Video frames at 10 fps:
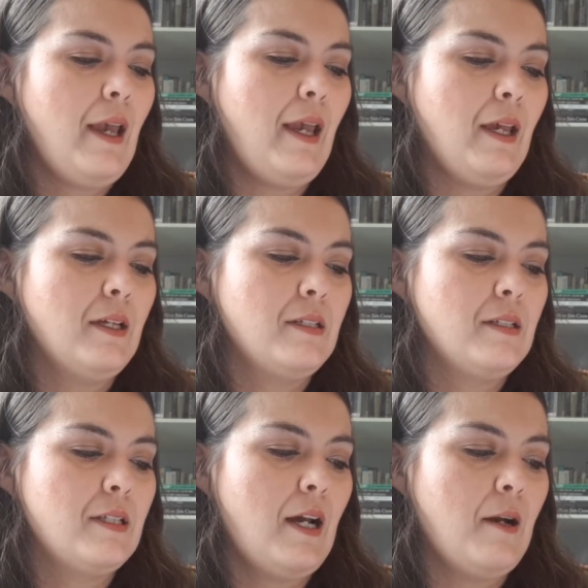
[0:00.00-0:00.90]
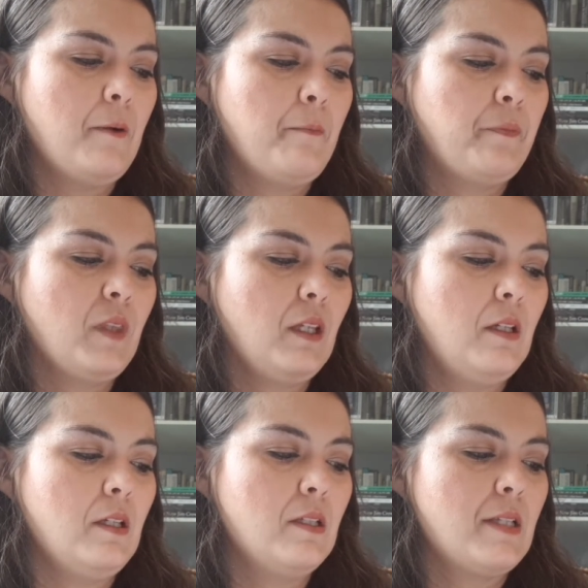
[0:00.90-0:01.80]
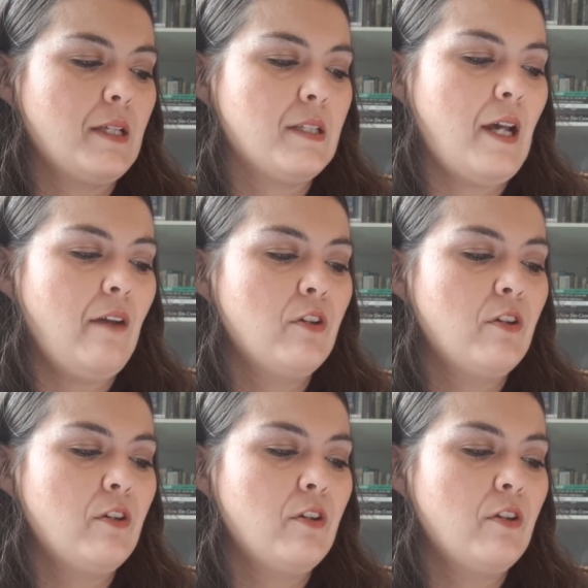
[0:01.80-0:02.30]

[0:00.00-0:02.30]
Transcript: And it says to have